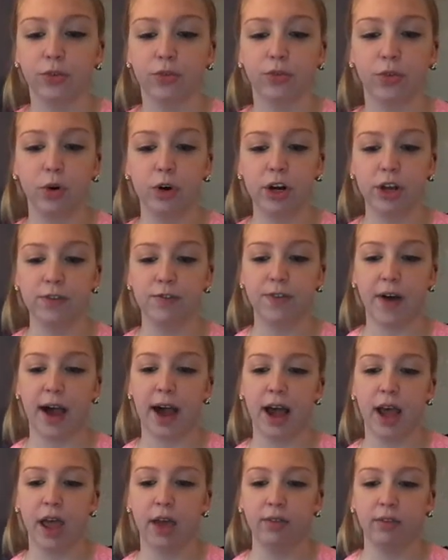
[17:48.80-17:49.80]

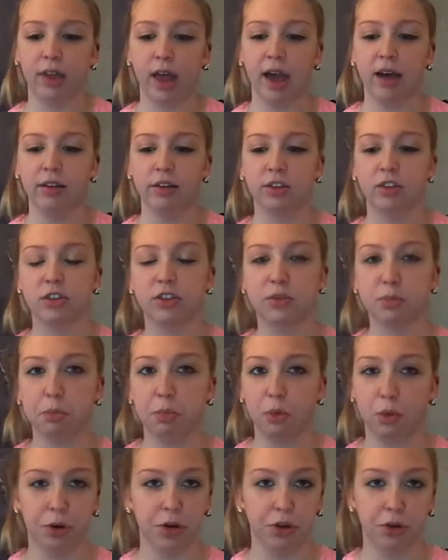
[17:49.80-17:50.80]
45, last
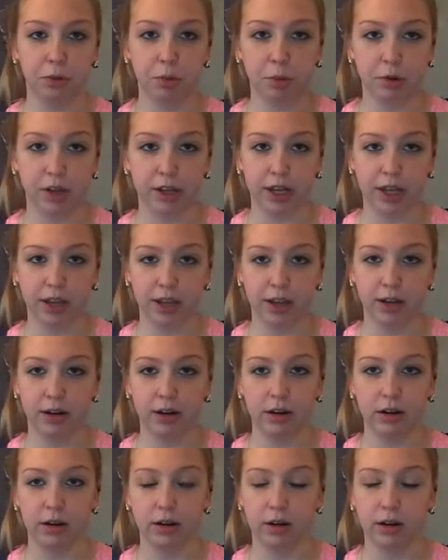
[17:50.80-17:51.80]
sport you
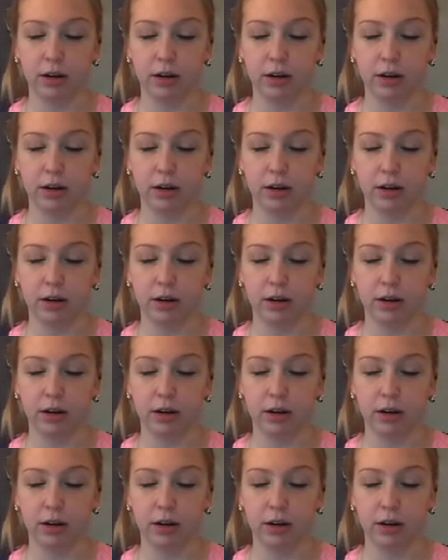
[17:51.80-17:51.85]
played.